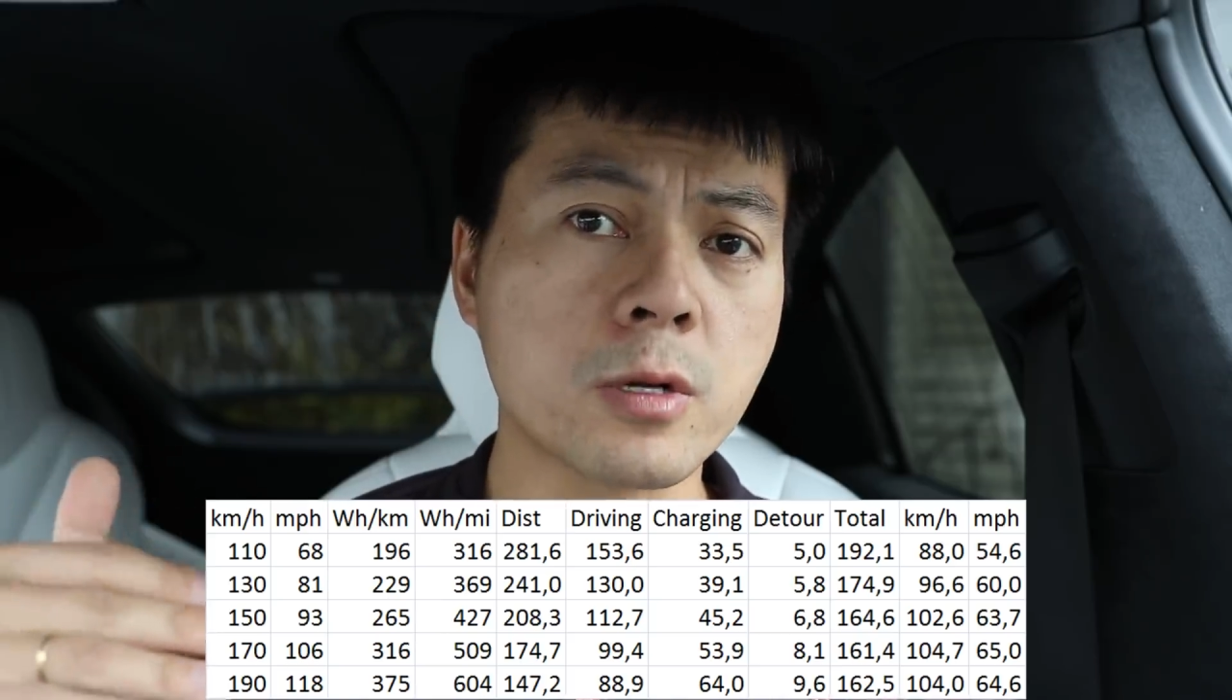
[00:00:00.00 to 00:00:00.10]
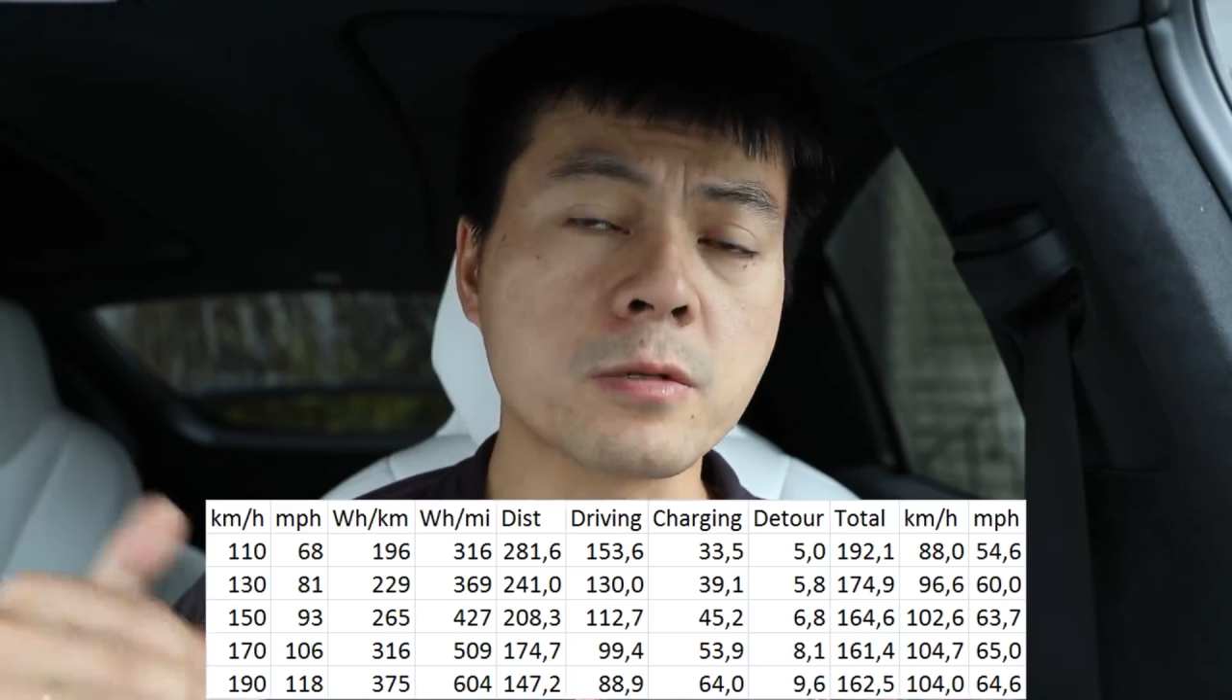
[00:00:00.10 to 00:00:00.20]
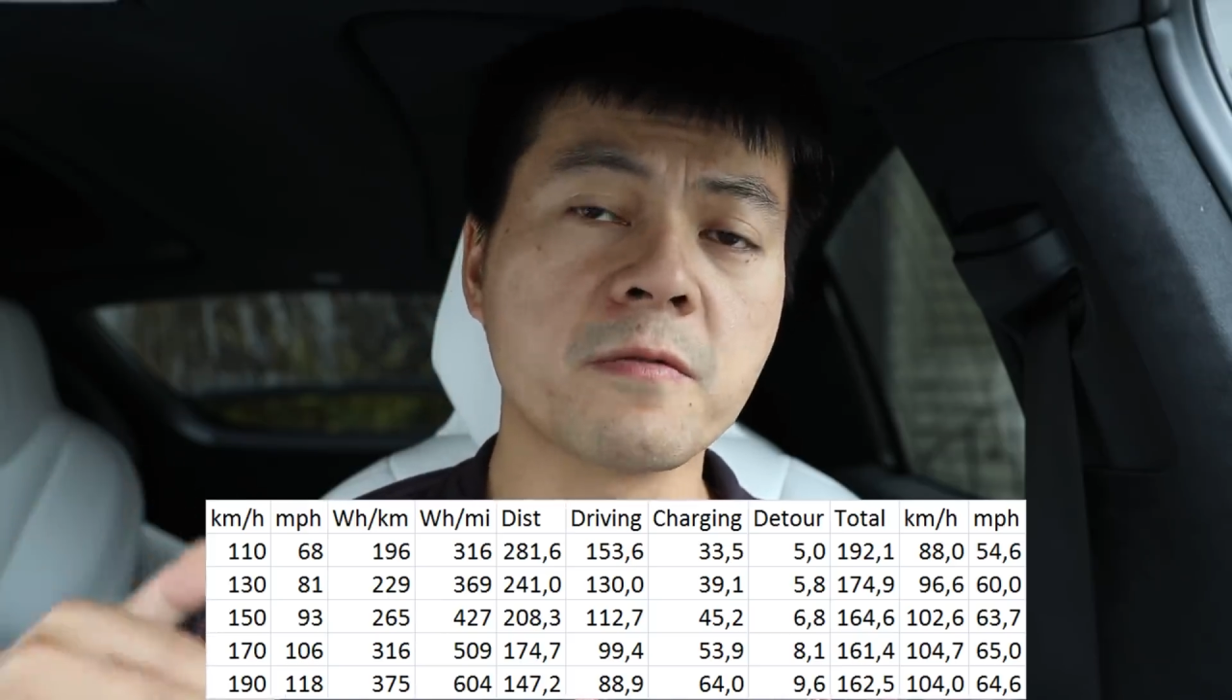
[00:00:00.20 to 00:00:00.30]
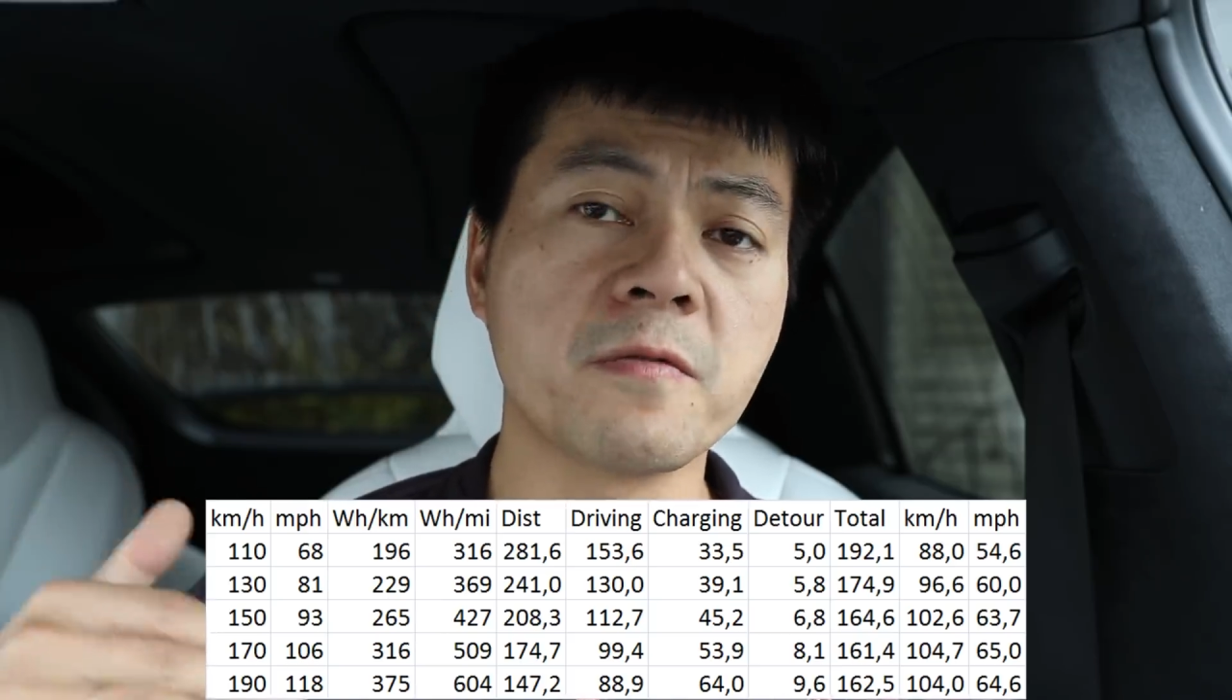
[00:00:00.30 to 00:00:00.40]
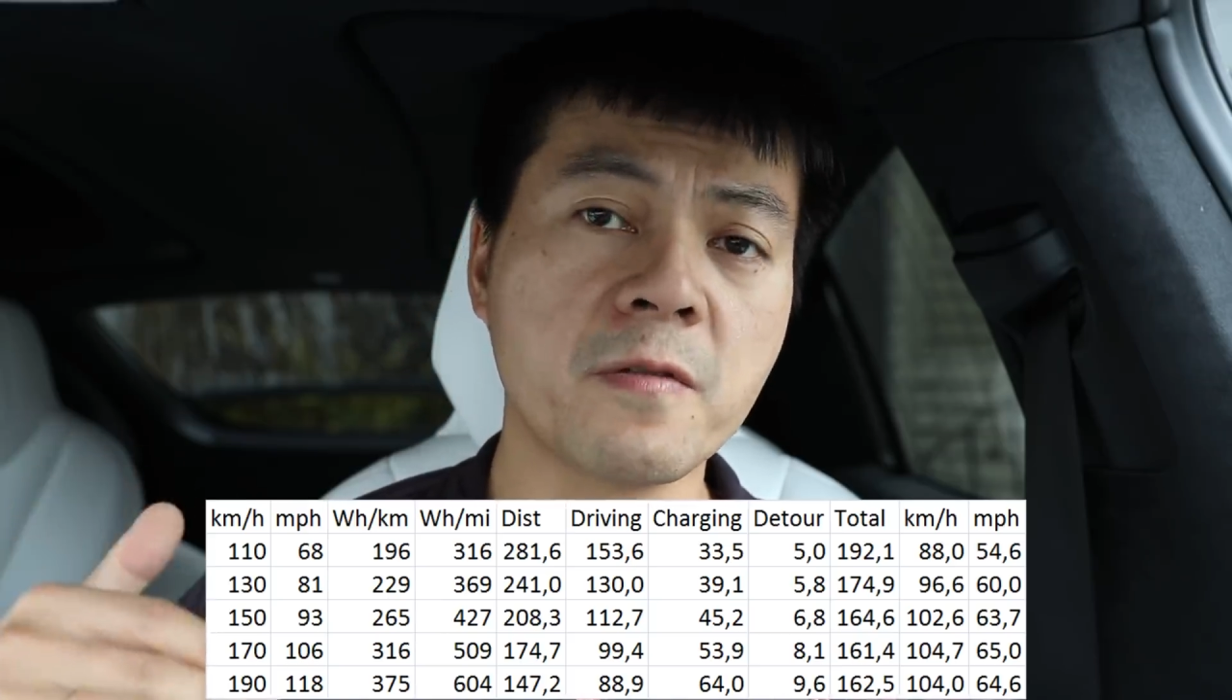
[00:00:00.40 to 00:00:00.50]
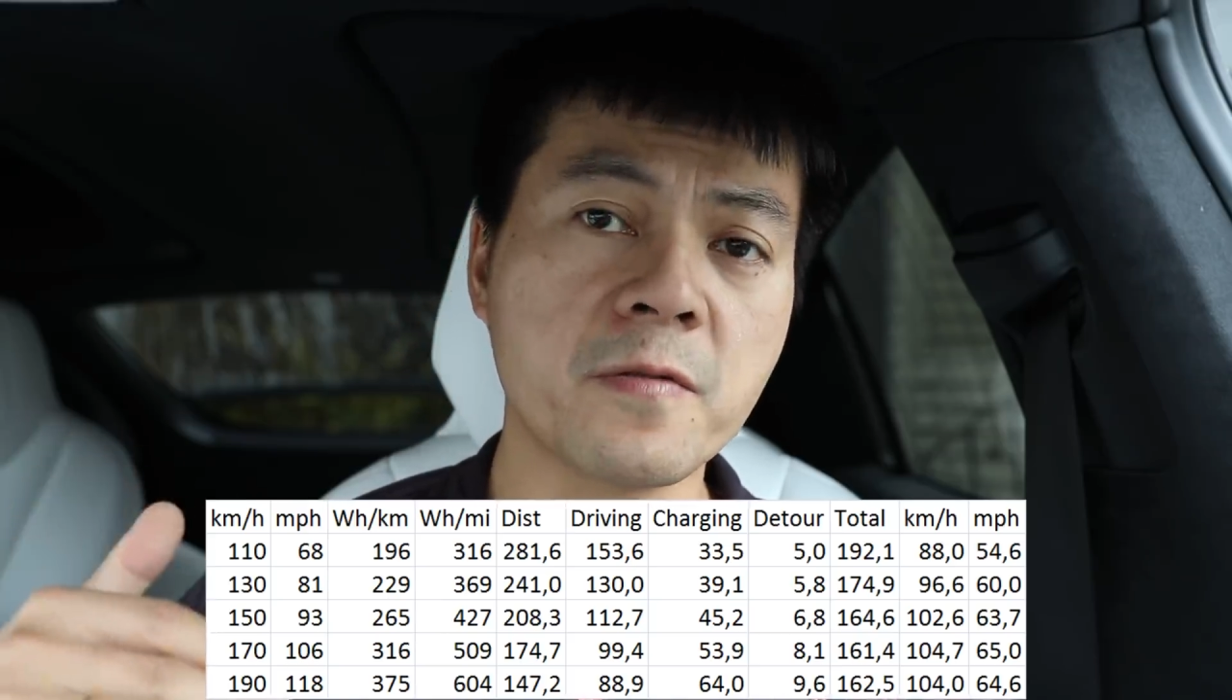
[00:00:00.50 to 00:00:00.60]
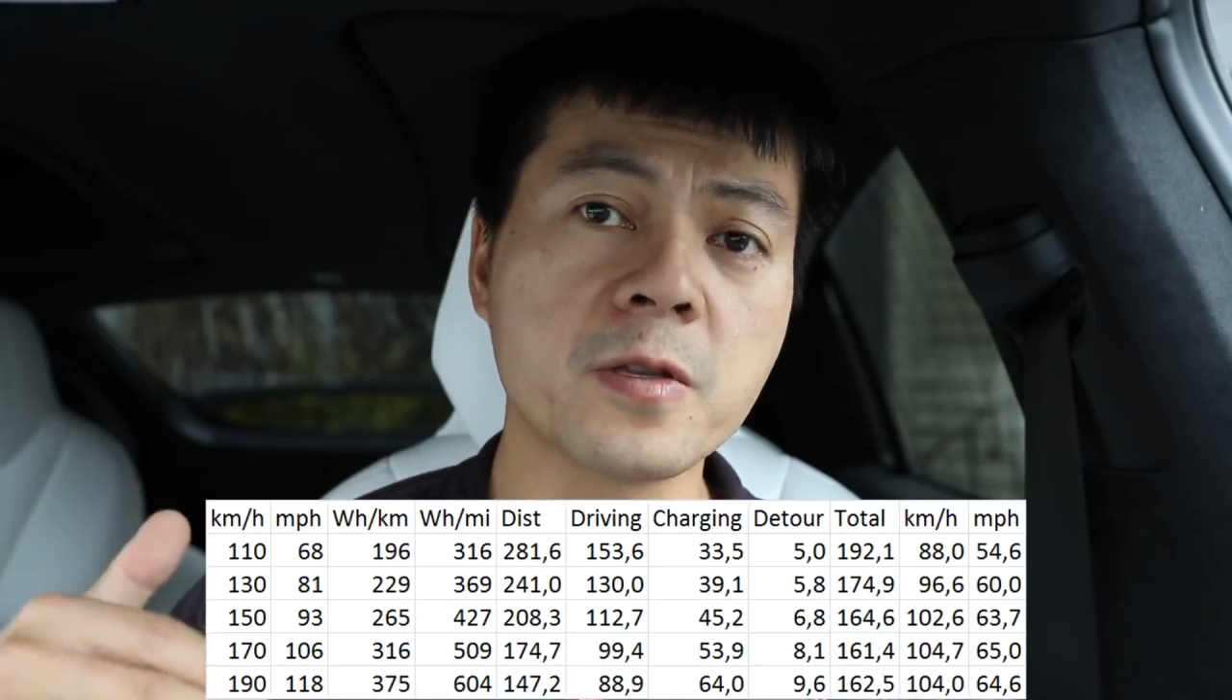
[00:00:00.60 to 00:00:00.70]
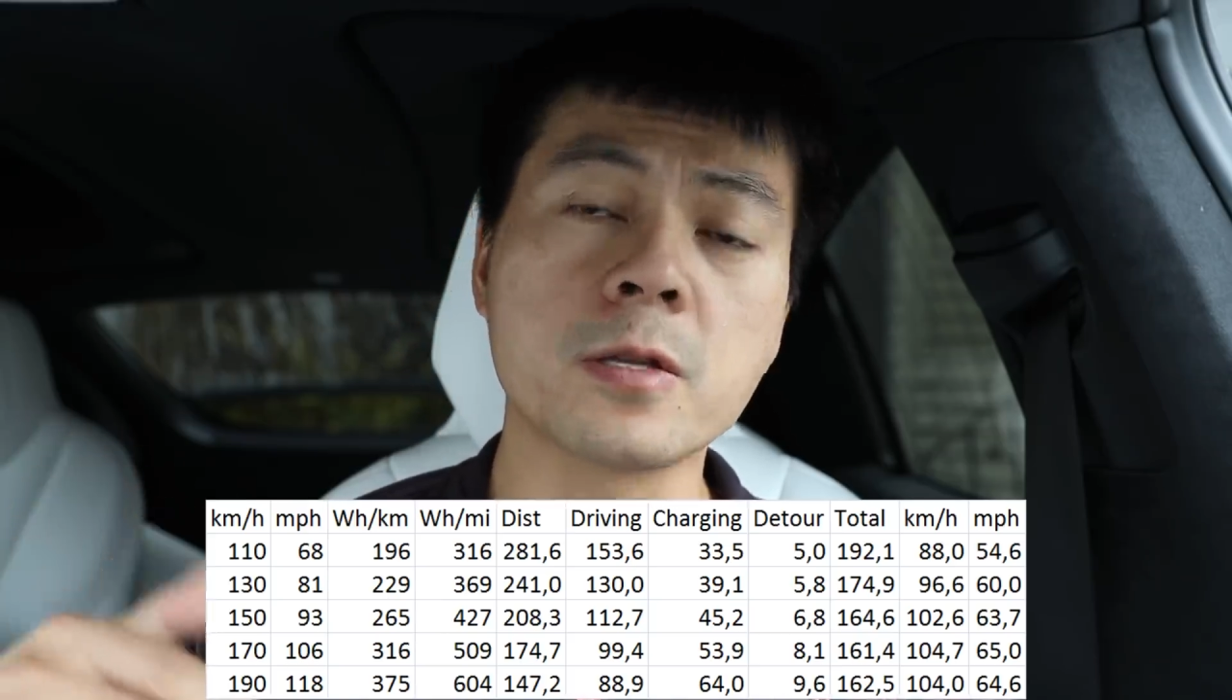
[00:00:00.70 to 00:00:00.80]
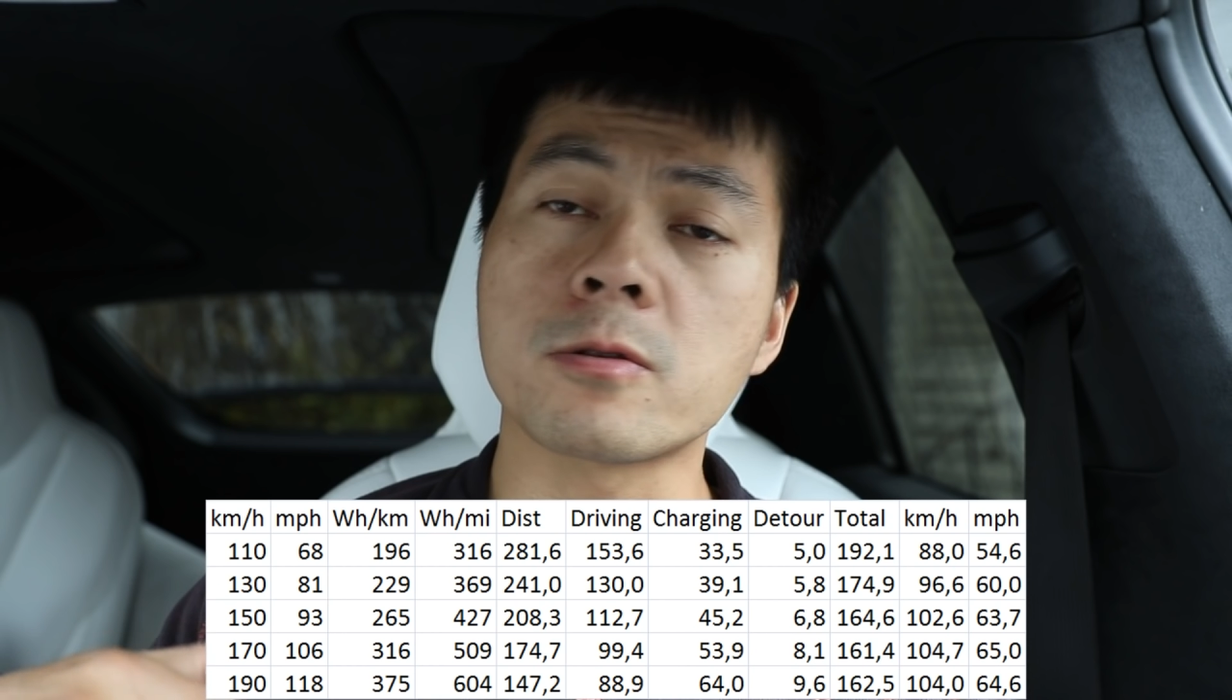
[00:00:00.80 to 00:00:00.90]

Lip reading: 150